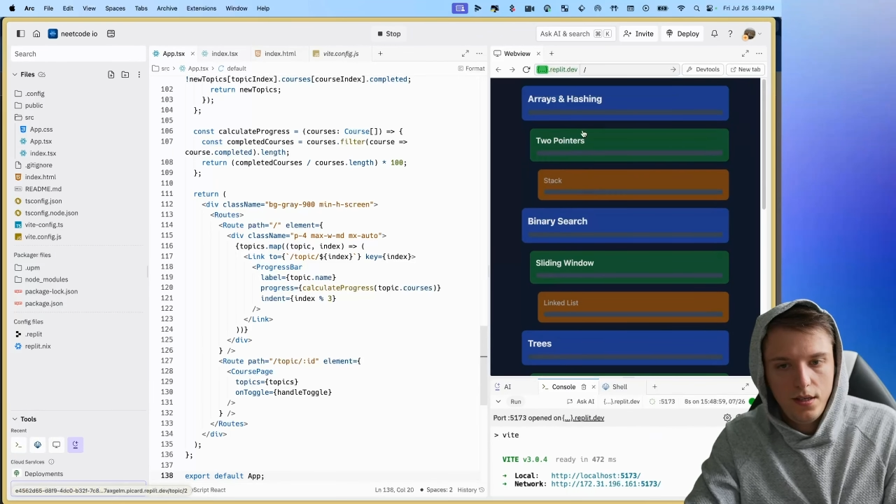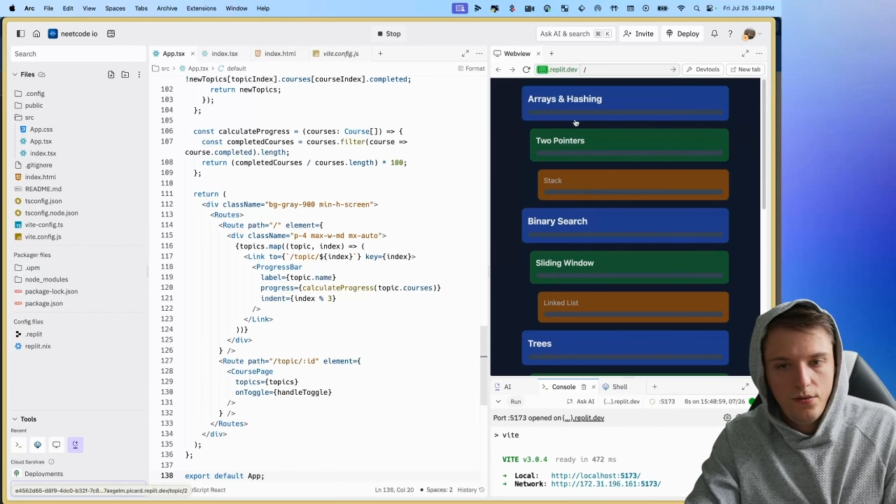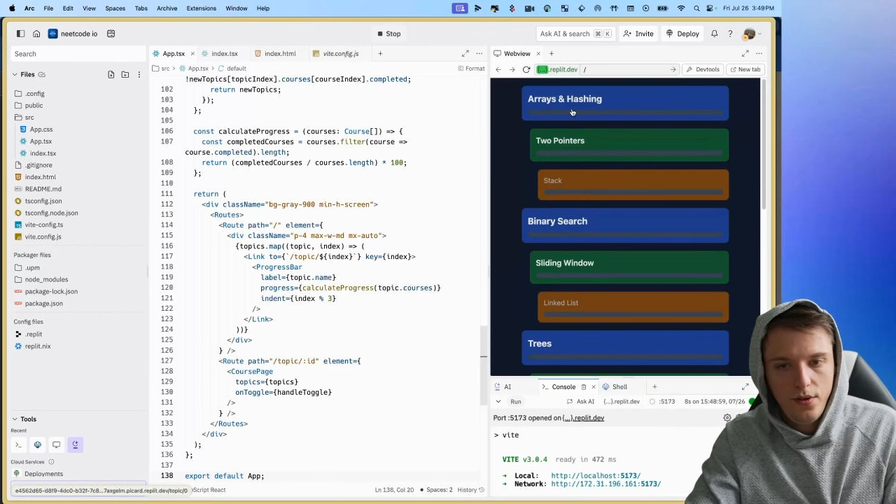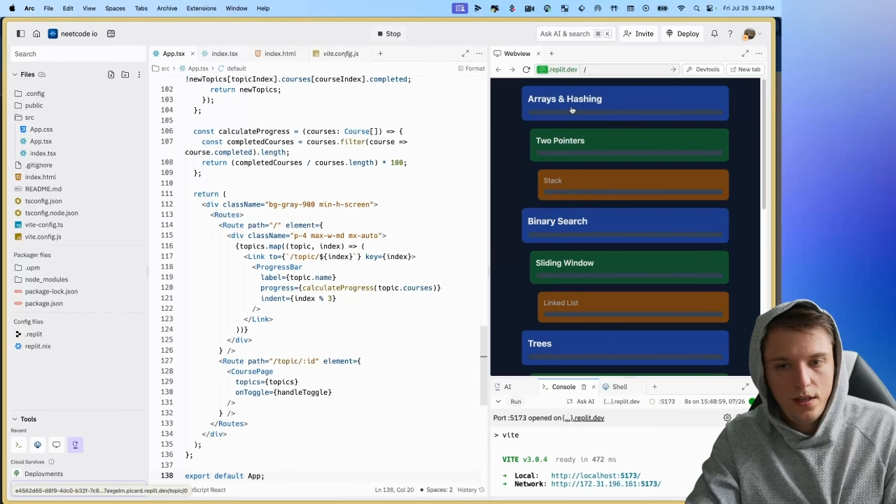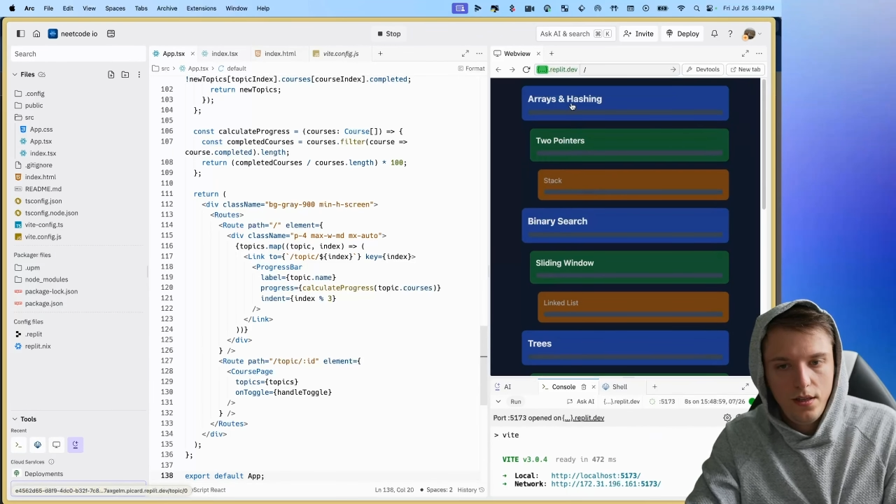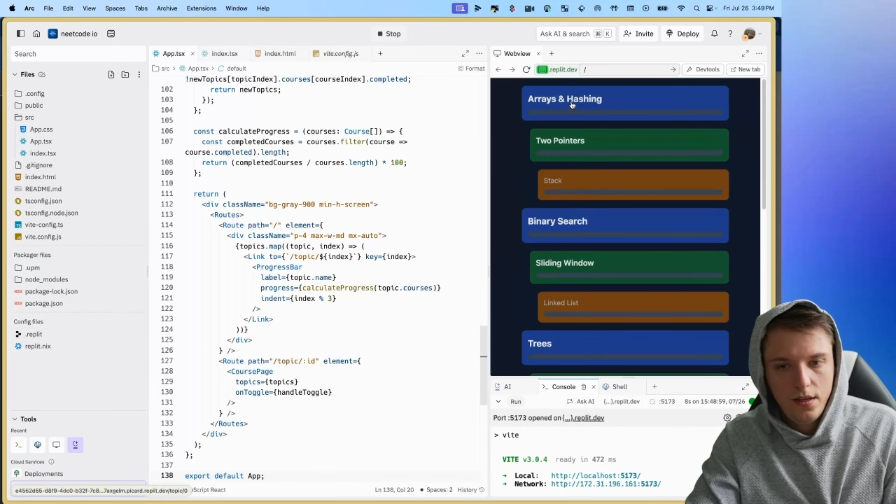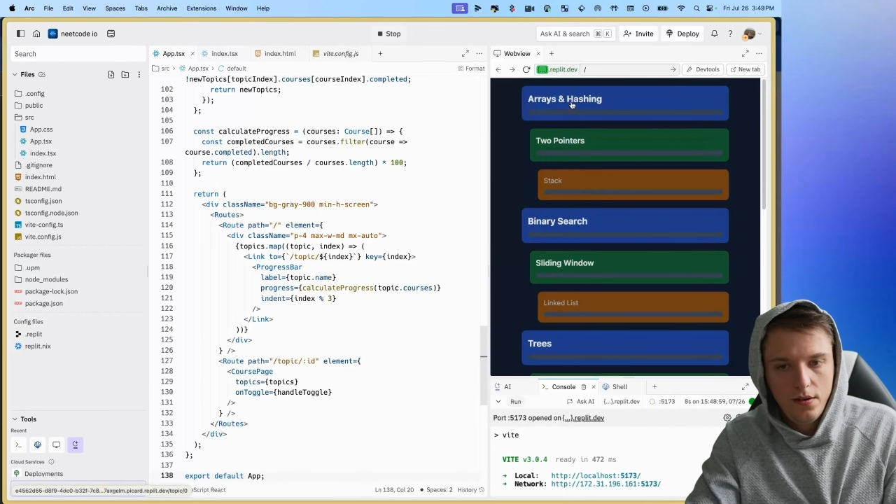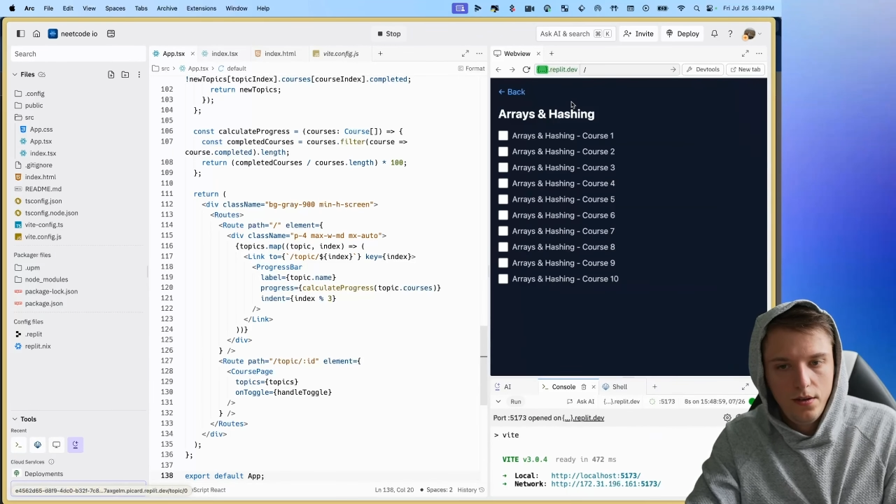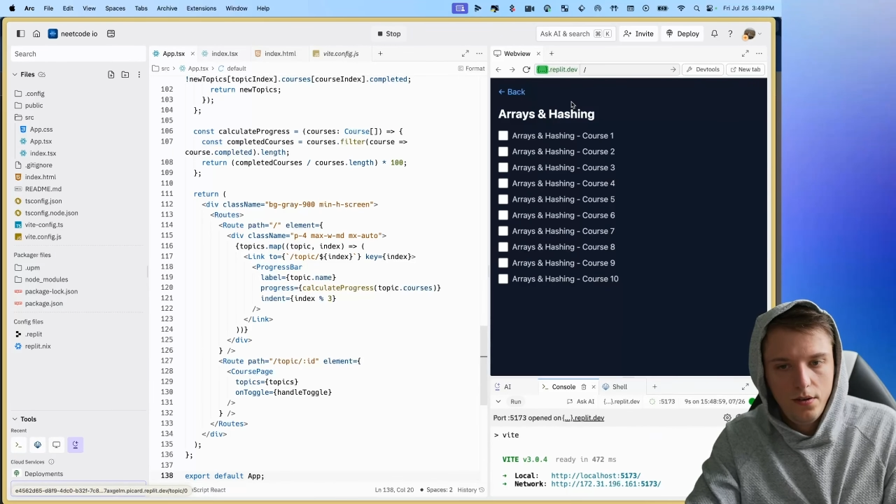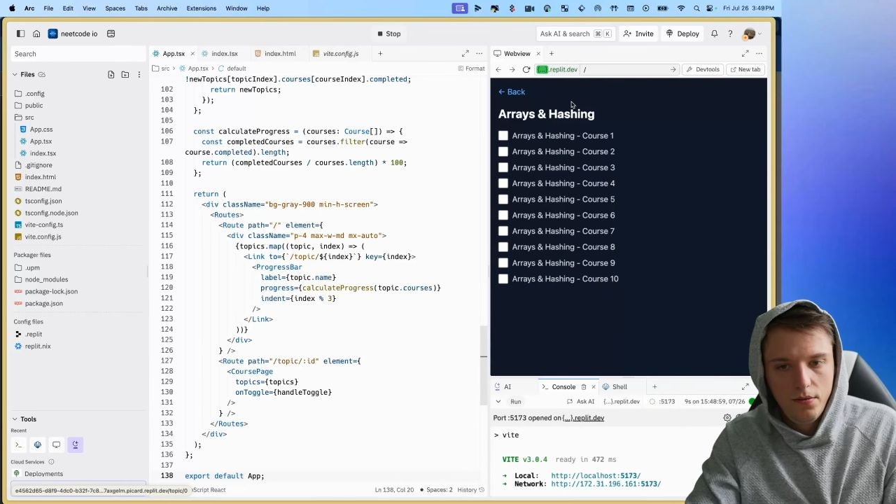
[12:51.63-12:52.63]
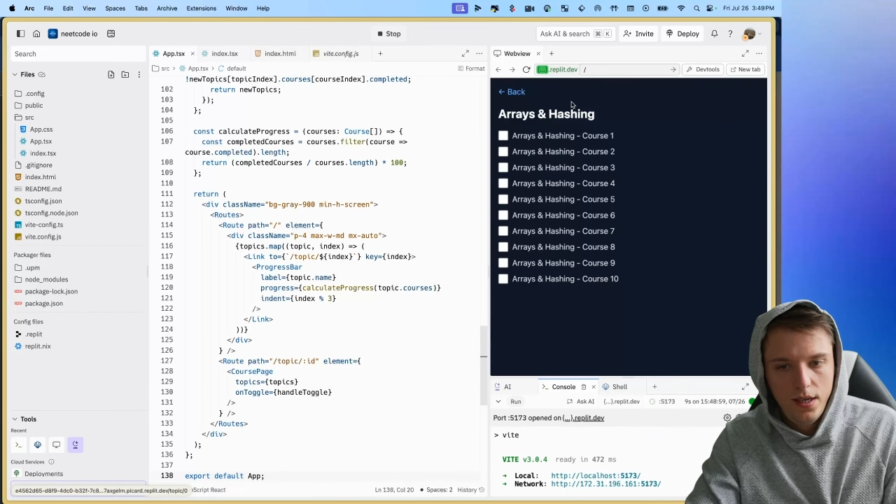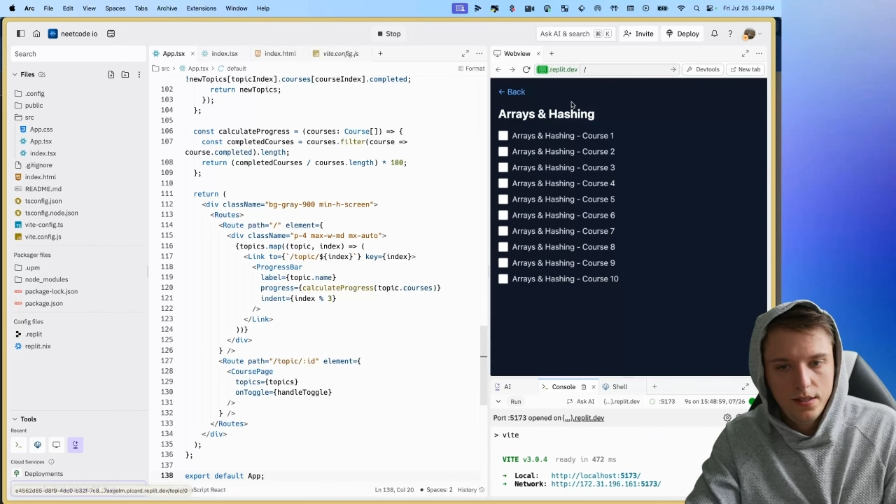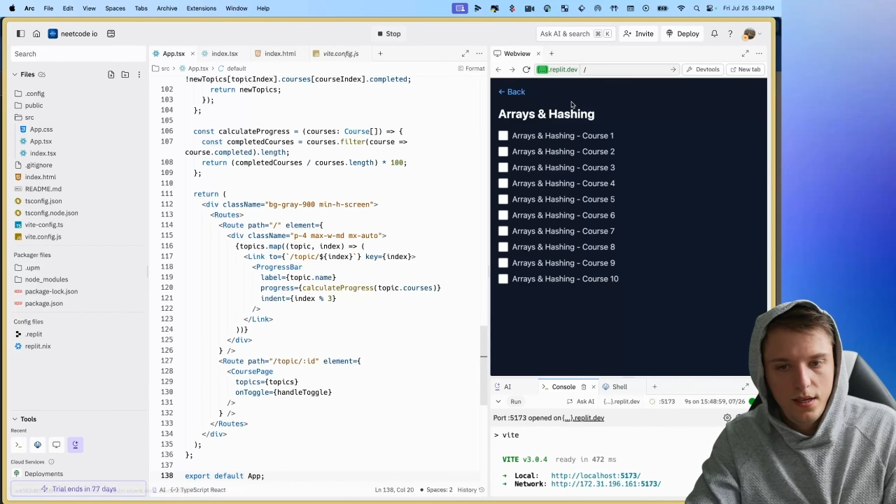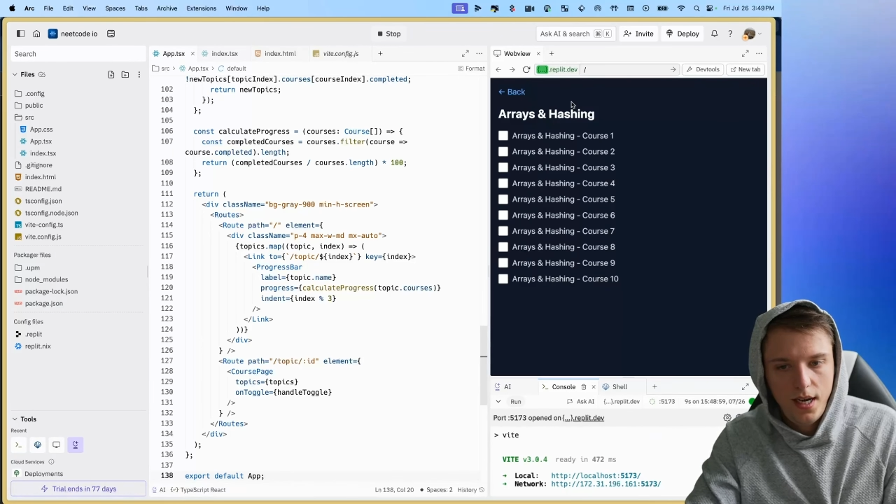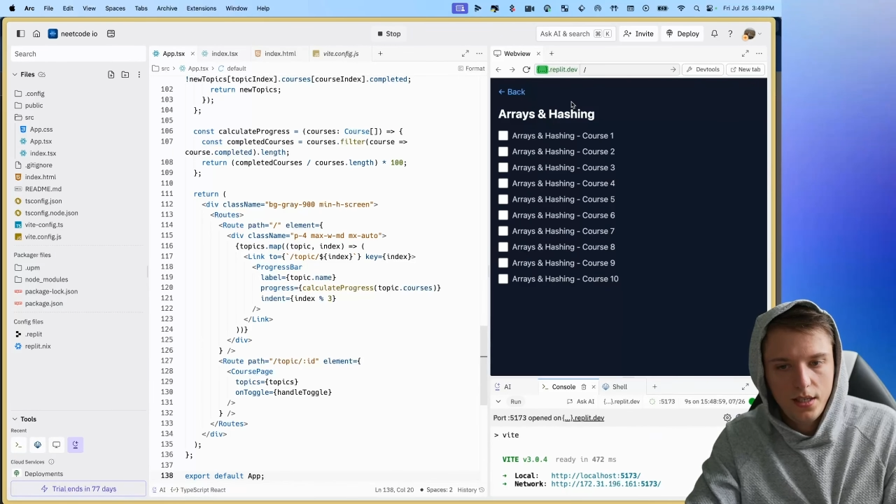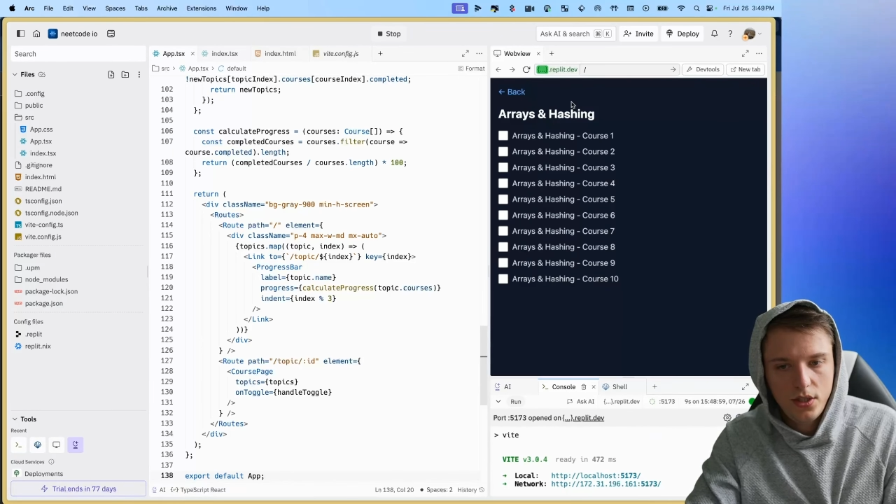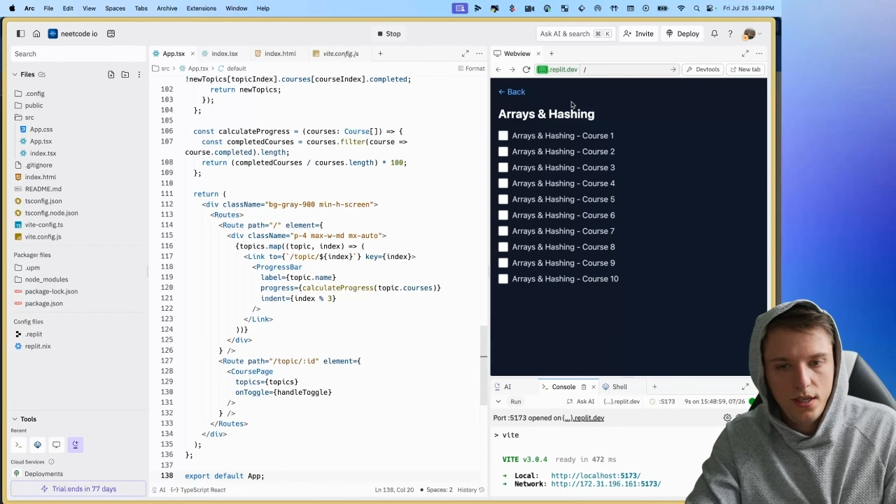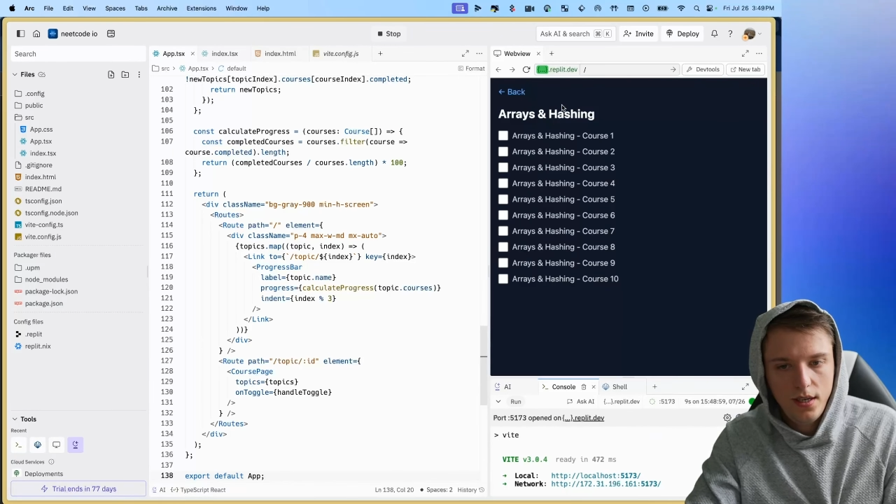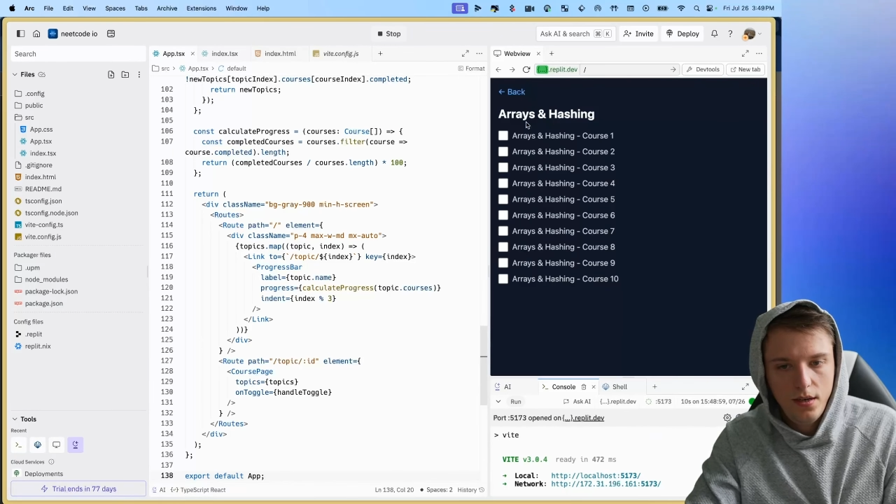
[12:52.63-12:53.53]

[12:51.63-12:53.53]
If we click on arrays and hashing,